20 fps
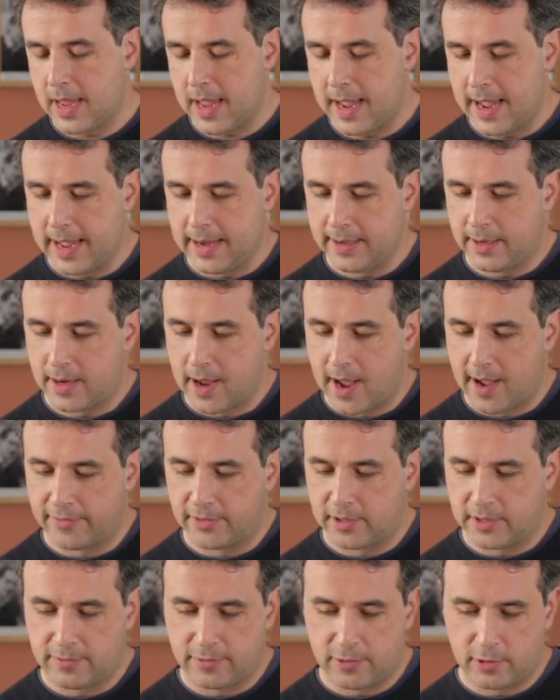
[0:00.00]
And
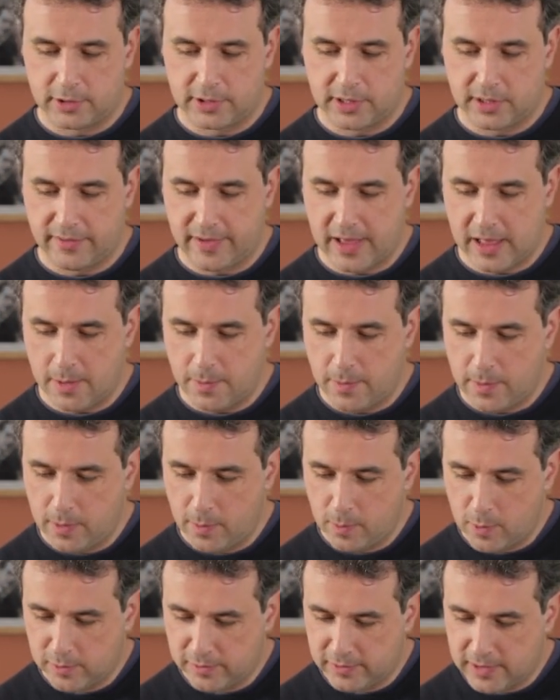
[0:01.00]
after further
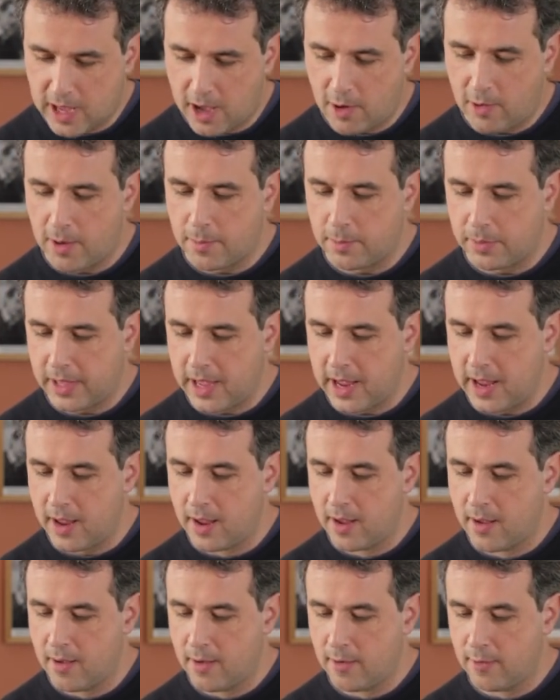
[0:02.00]
development move, now I
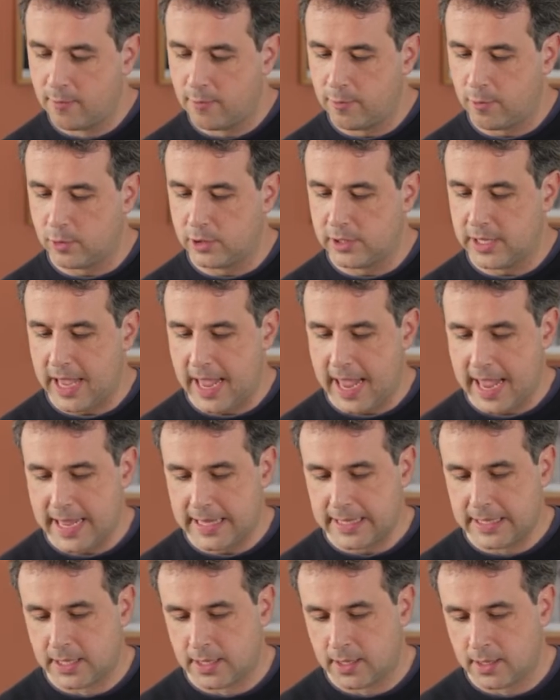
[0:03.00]
play
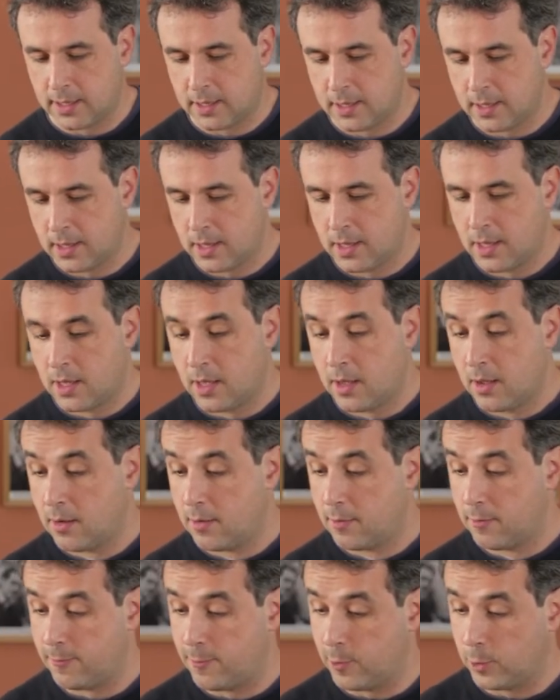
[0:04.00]

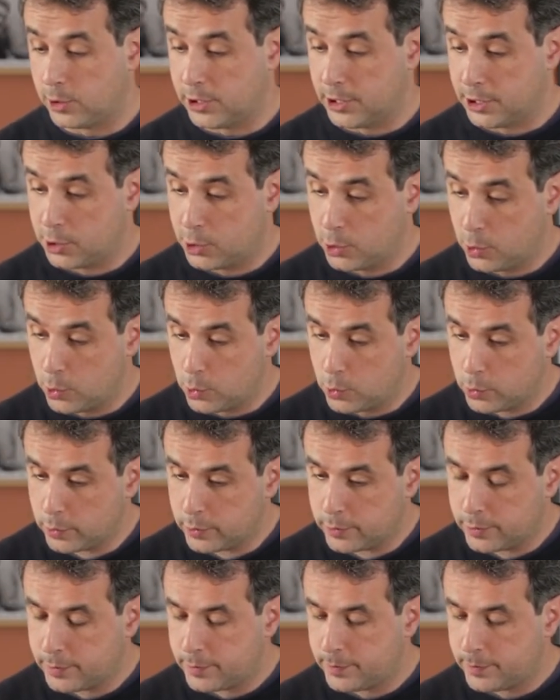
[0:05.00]
48-42.